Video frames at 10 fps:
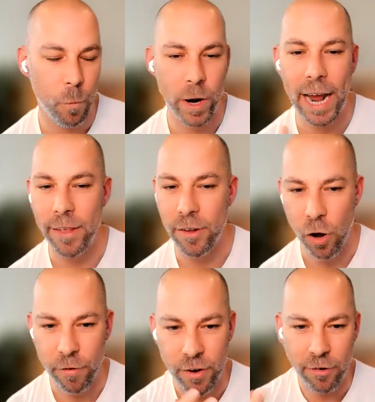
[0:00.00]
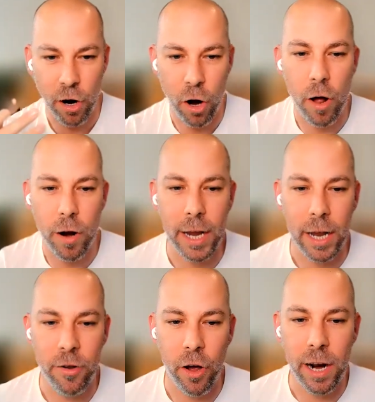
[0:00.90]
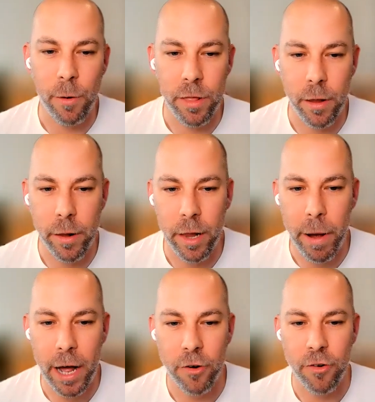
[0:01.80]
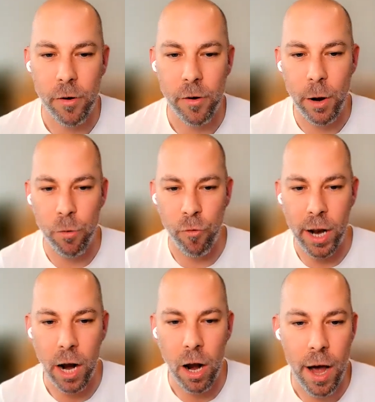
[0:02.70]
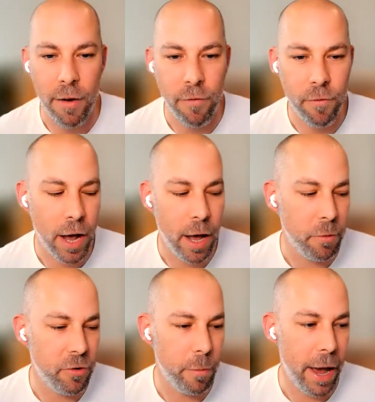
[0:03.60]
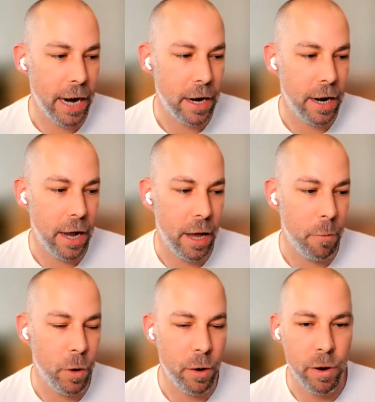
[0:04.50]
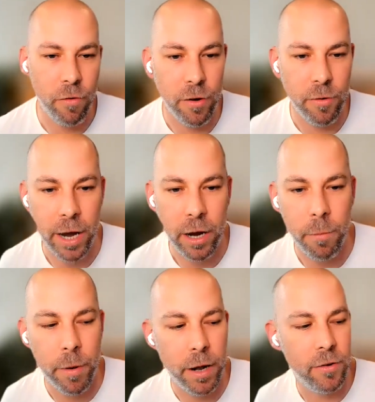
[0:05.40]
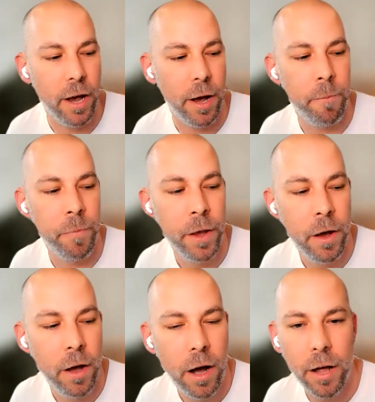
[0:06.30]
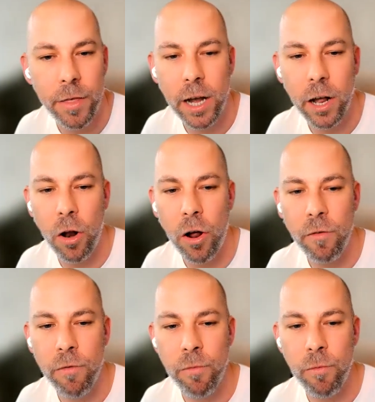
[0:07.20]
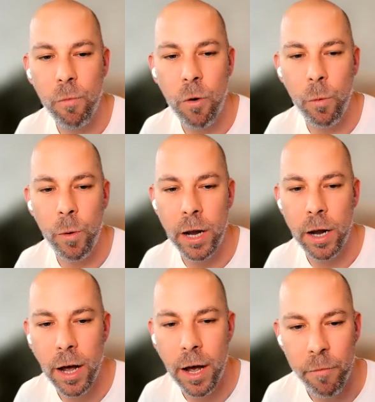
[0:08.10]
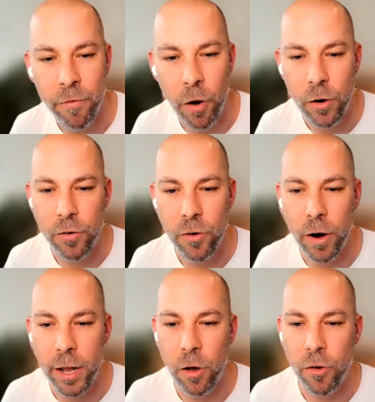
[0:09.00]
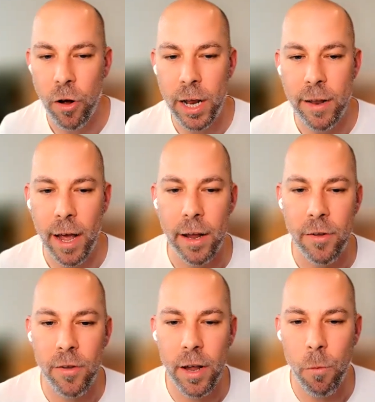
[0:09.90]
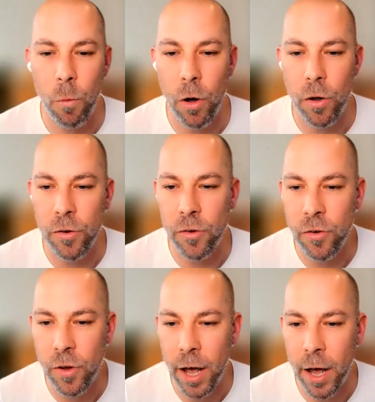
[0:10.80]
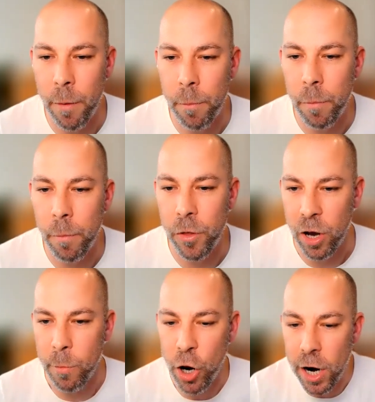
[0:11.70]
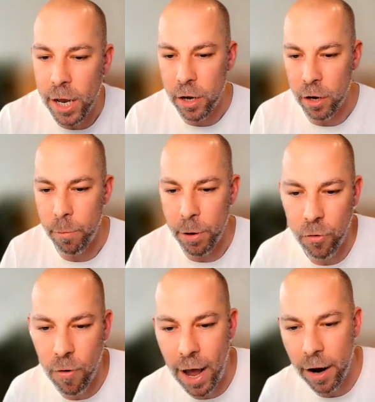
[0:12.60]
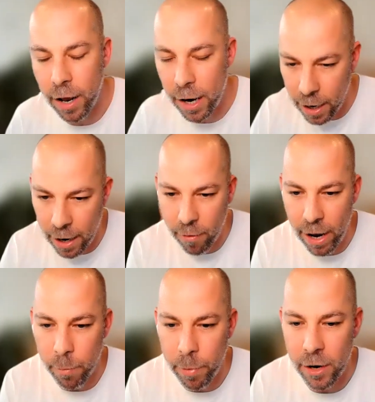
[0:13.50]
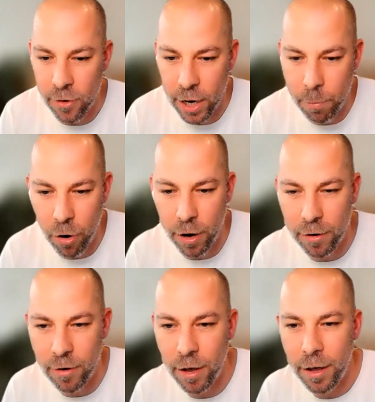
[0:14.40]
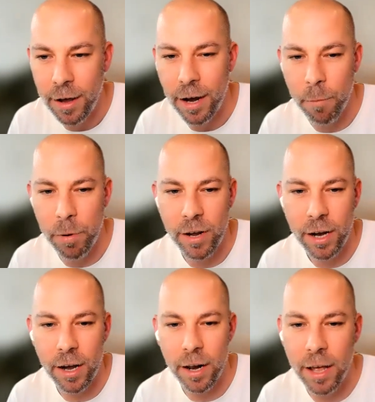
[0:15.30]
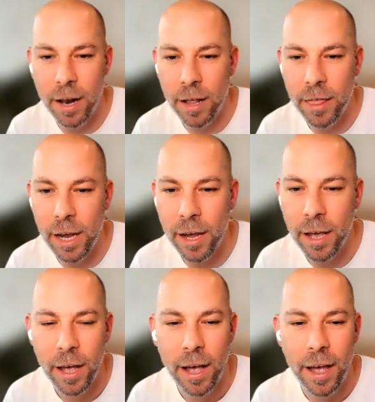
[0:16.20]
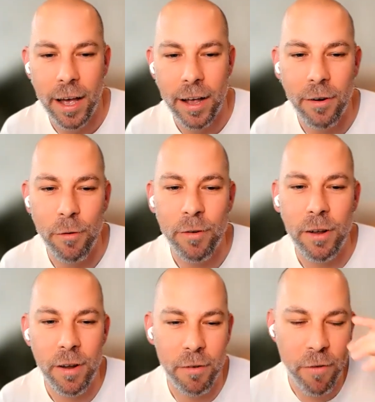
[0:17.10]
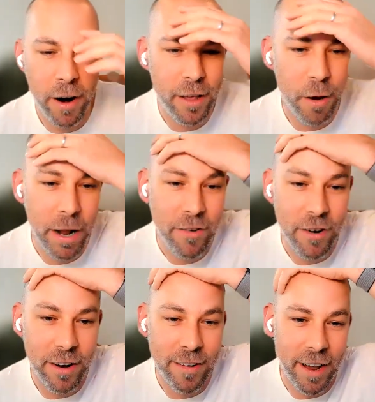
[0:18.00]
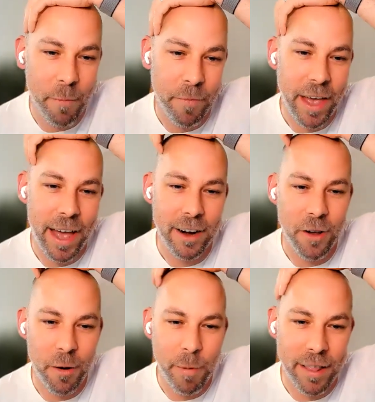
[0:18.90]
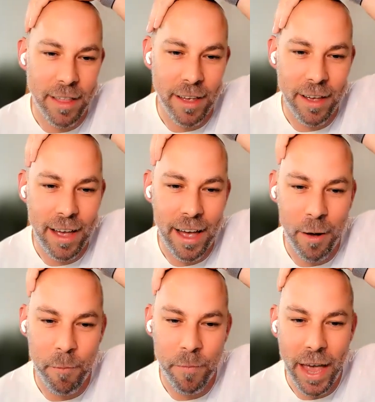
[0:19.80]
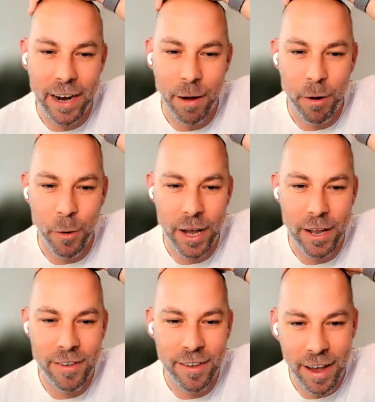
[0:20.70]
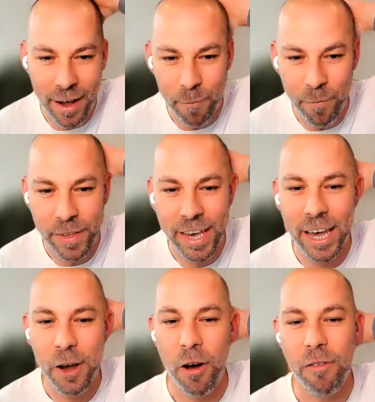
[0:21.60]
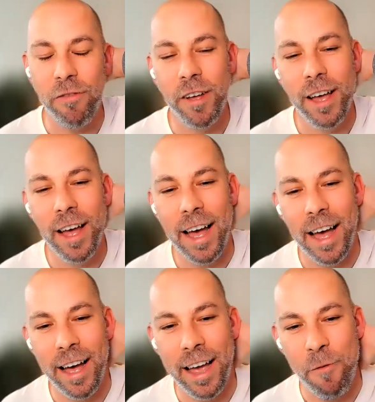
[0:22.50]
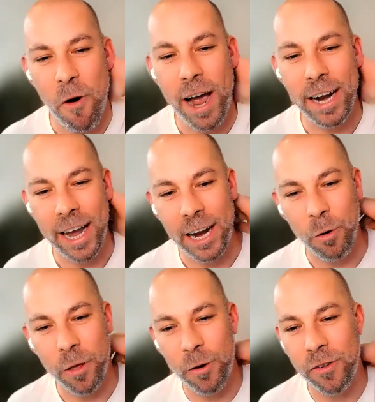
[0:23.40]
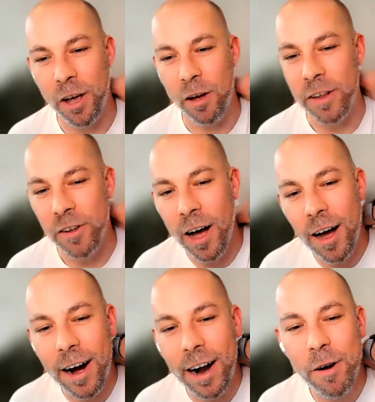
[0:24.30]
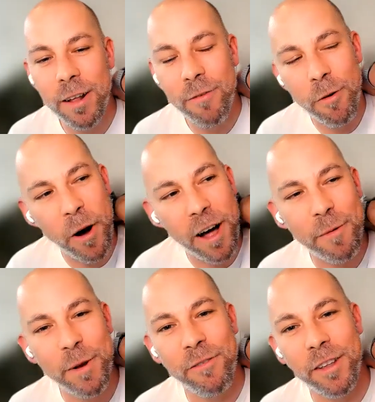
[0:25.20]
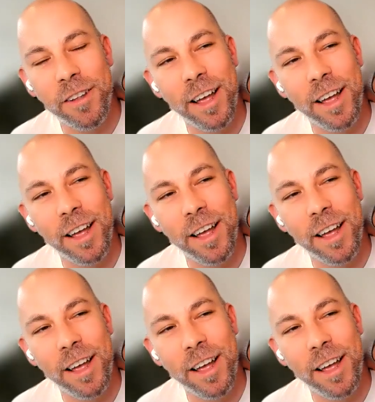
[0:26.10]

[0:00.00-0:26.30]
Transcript: we had this conversation a lot internally with the partnership, because that was really a live debate when we first met you. But I think a lot of what we focused on in those early days was the community that you built around it, and around the B2C product in particular. And I think it's funny that you mentioned the anecdote about the AWS kickoff and Ryan getting all those selfies. It reminded me of